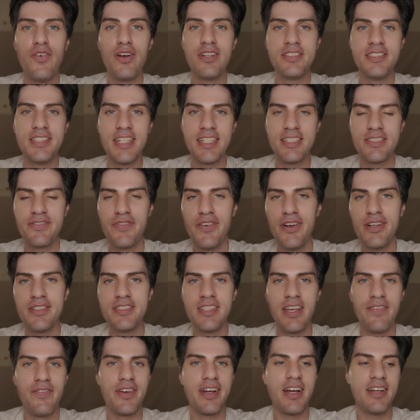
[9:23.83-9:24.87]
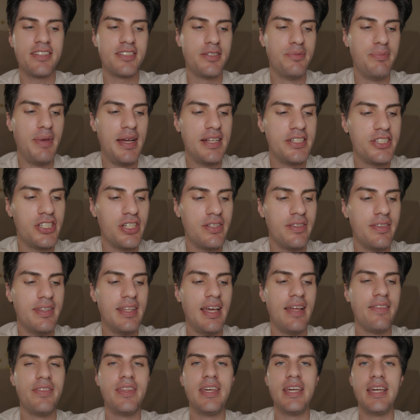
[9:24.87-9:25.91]
First things first, I forgot to mention
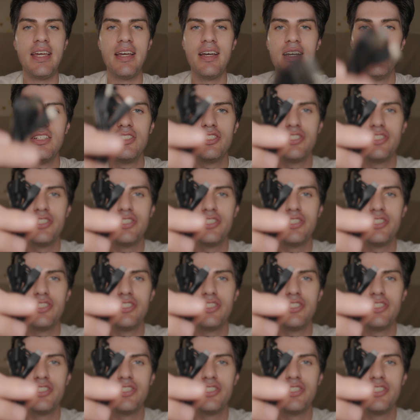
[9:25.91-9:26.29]
that the